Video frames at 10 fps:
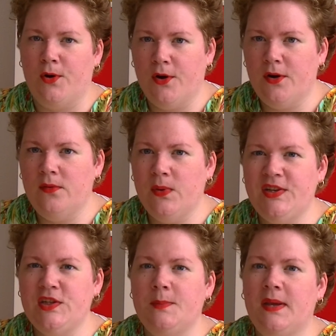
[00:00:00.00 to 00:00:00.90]
her which
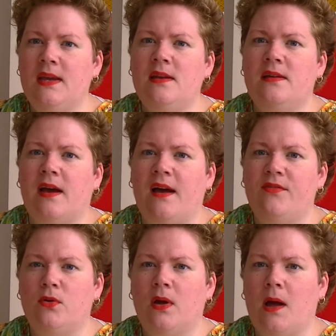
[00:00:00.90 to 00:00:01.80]
she made, the
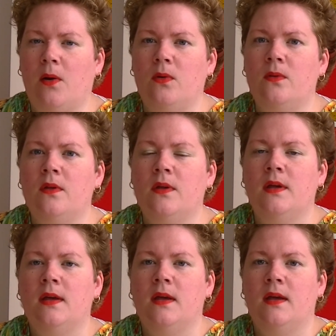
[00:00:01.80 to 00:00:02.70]
Eiffel cowl,
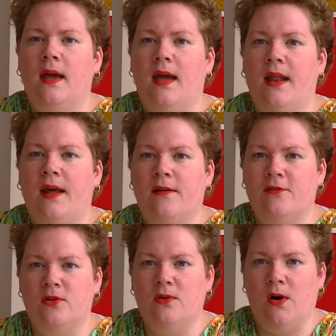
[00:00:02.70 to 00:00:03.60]
and I
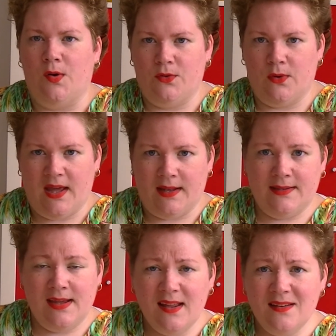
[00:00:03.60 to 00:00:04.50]
will also add
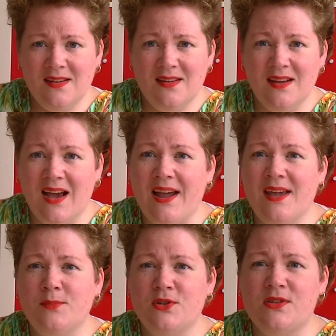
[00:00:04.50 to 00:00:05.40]
that. I
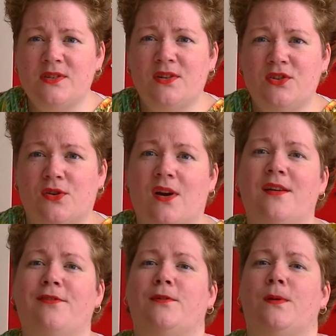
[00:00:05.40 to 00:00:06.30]
am just not sure
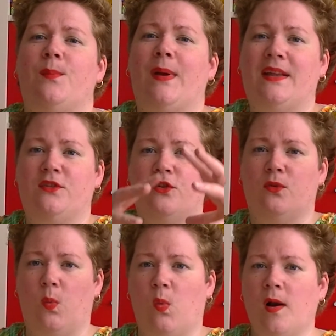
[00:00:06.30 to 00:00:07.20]
if I will make
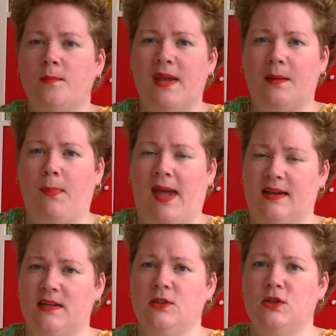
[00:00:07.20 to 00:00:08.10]
just one big
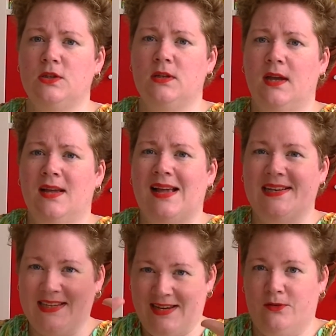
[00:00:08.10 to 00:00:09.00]
package
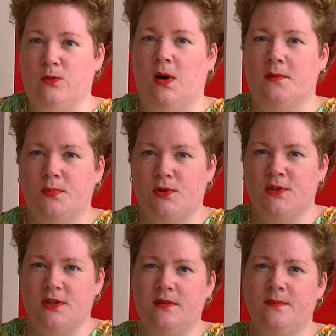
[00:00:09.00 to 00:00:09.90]
and send it to one
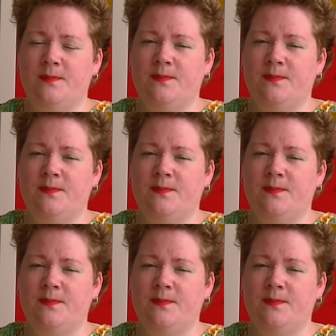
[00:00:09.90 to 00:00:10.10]
person,